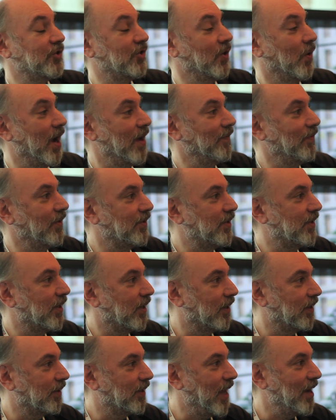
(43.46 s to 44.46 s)
so I haven't
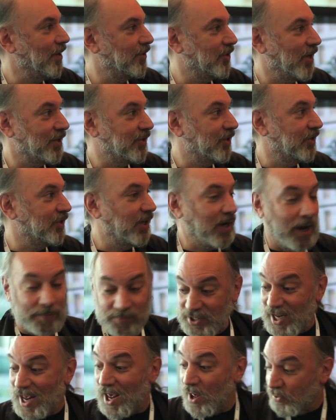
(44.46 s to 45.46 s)
had a chance to see. I'm
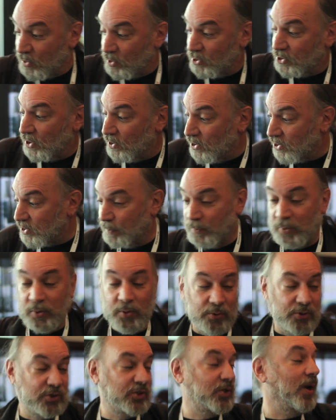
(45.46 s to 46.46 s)
tethered to this
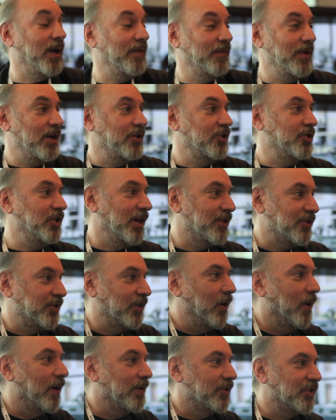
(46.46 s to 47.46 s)
booth, so I haven't had a chance to
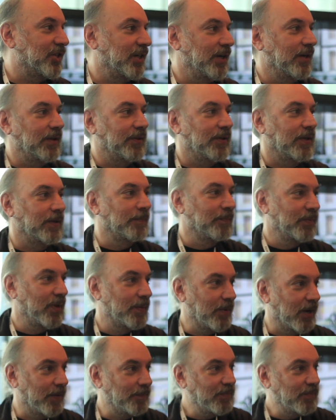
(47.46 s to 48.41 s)
go out and see anything. But.